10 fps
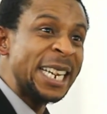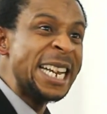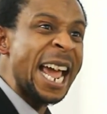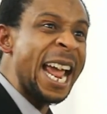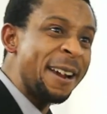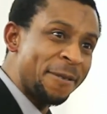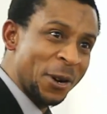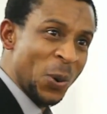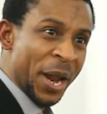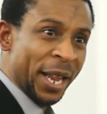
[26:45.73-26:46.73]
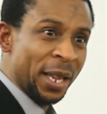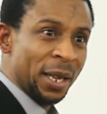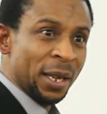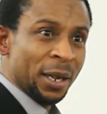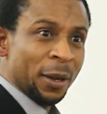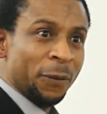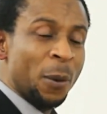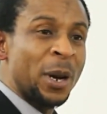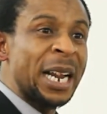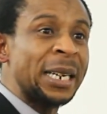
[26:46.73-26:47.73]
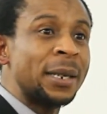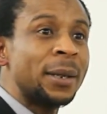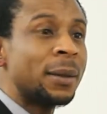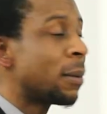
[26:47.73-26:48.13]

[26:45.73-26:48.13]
in every way for more than